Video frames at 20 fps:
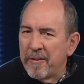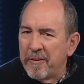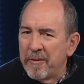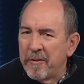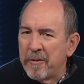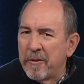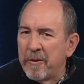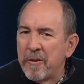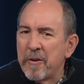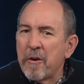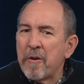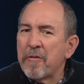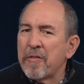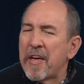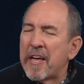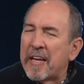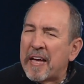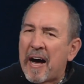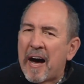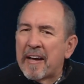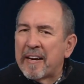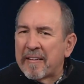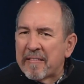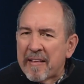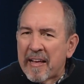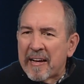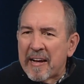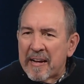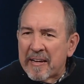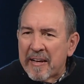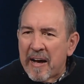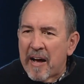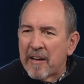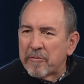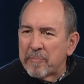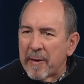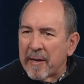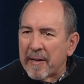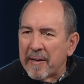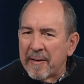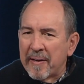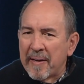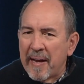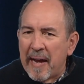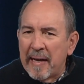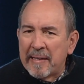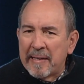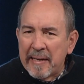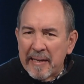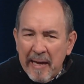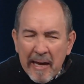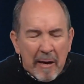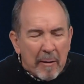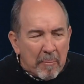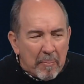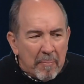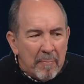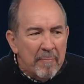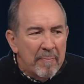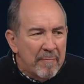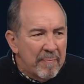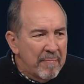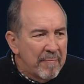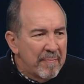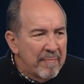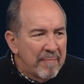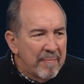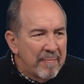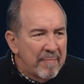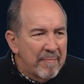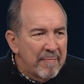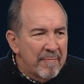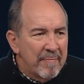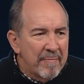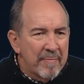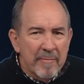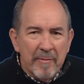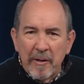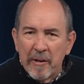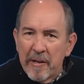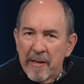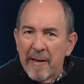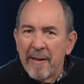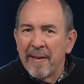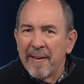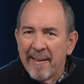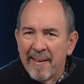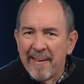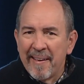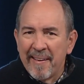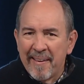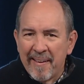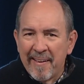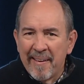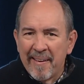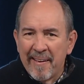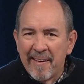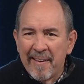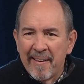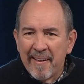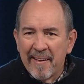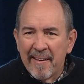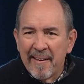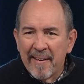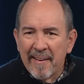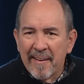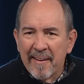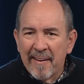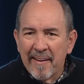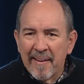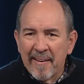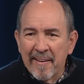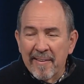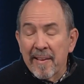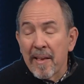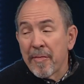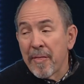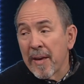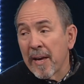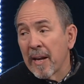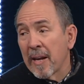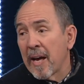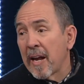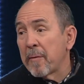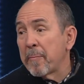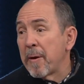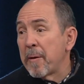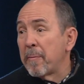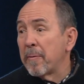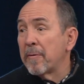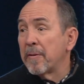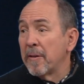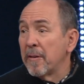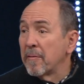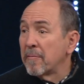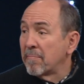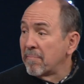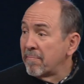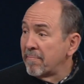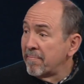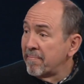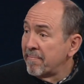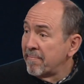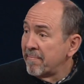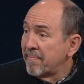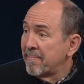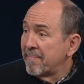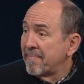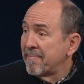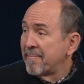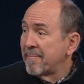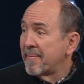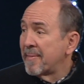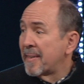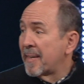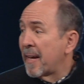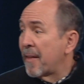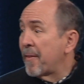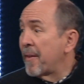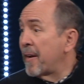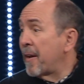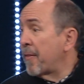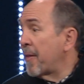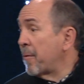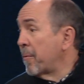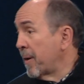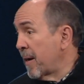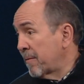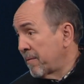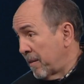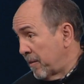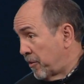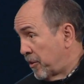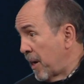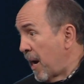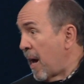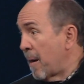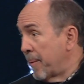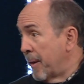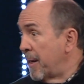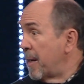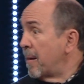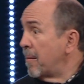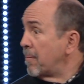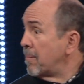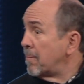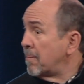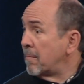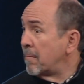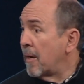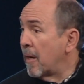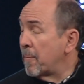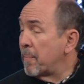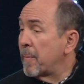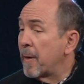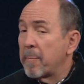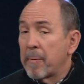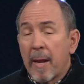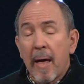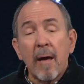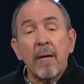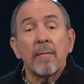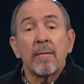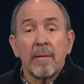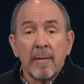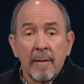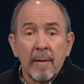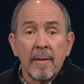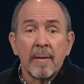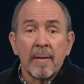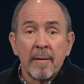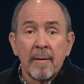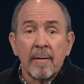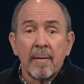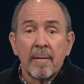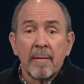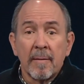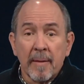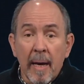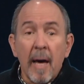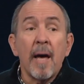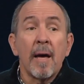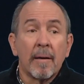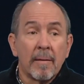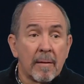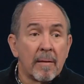You don't think God is like a cosmic ATM, do you? Because I think a lot of people do. And I think they think, well, that's his job, isn't it? Helping people out? Yeah.